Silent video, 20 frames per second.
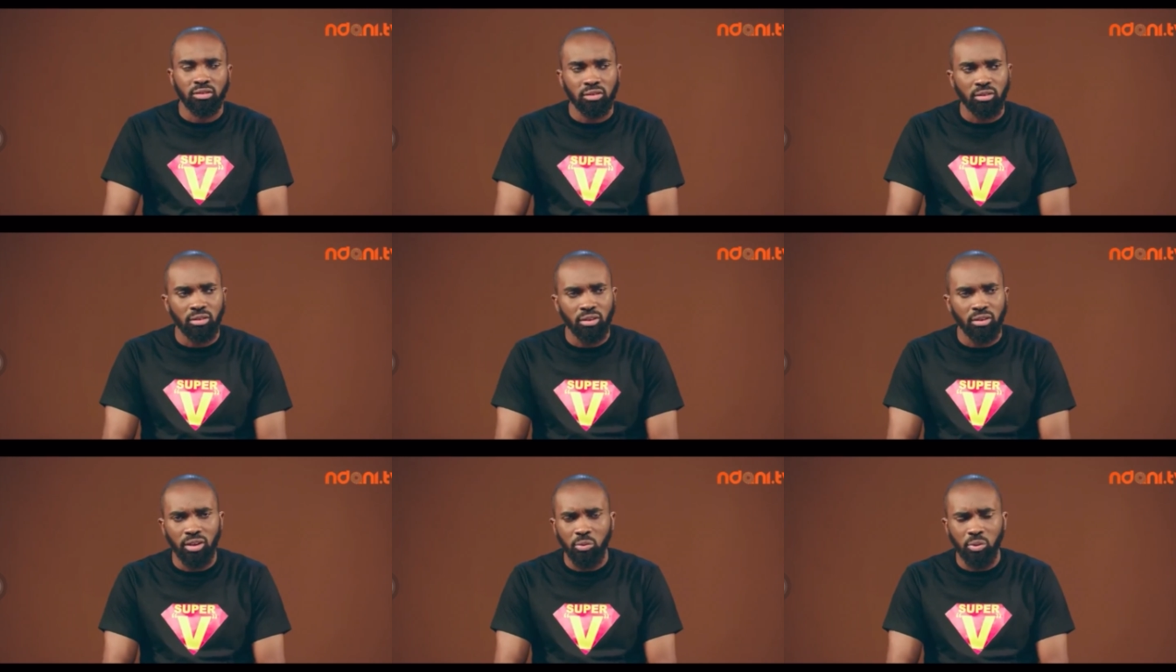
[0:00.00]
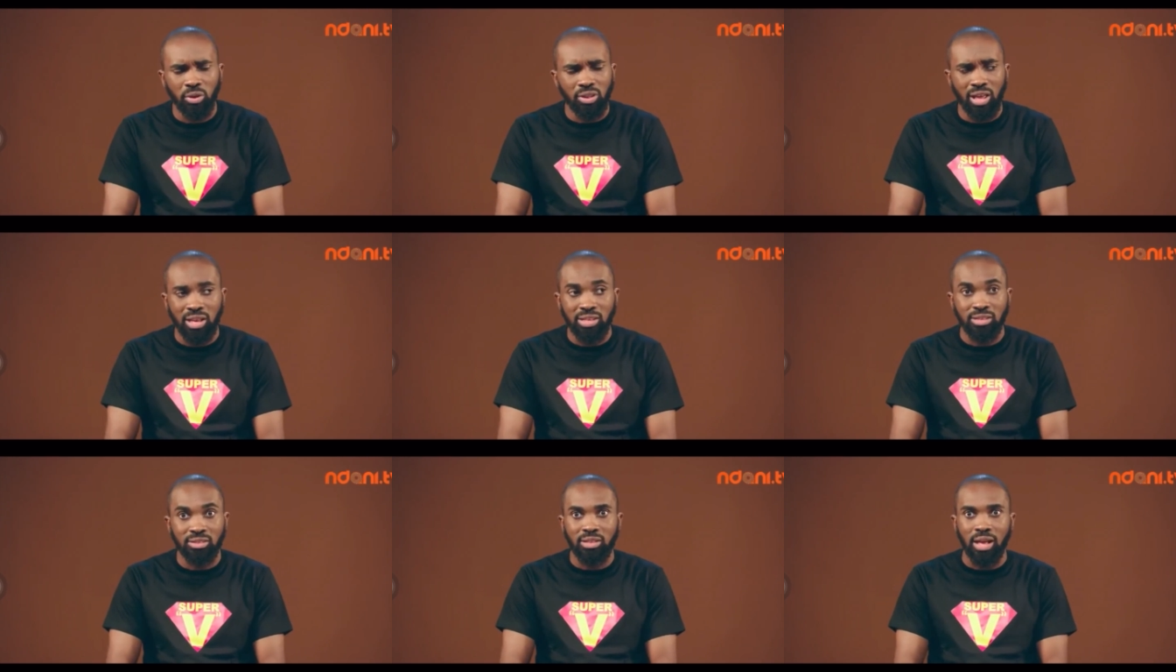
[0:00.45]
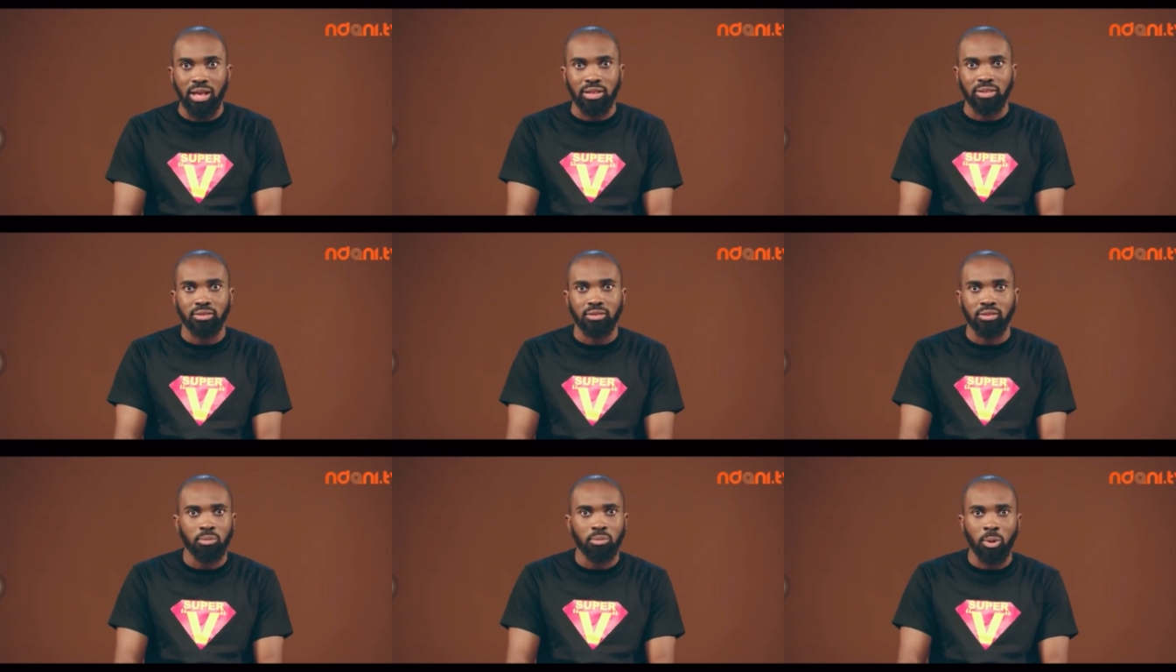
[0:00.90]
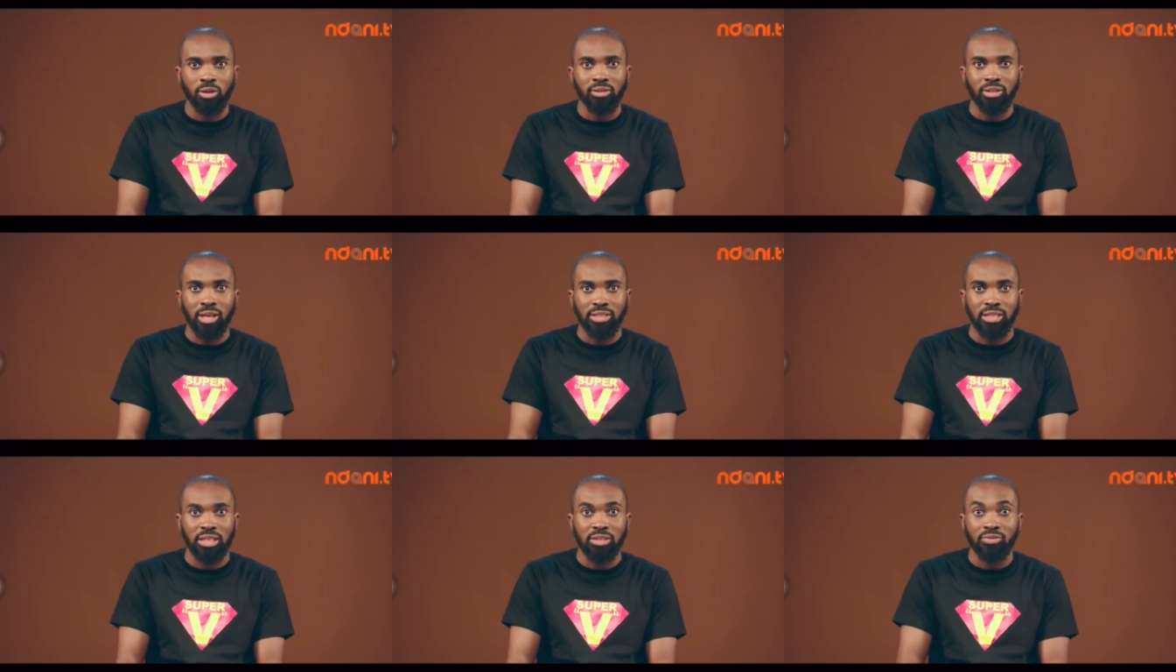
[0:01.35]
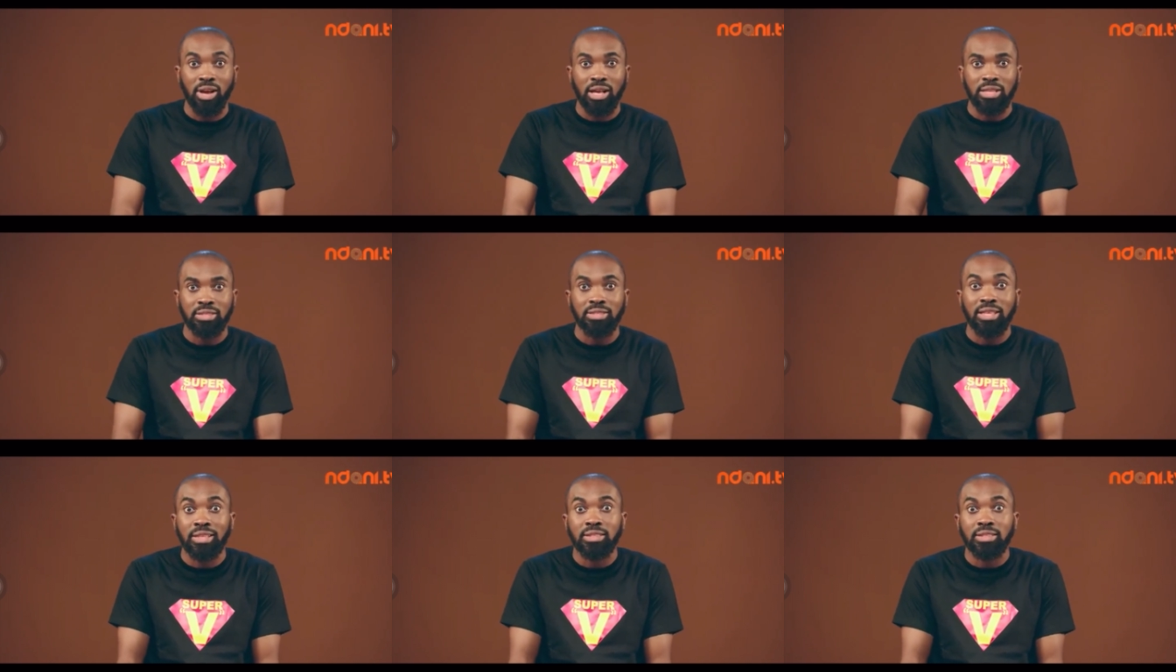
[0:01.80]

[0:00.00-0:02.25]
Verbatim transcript: Anyway, that's that about that as far as that is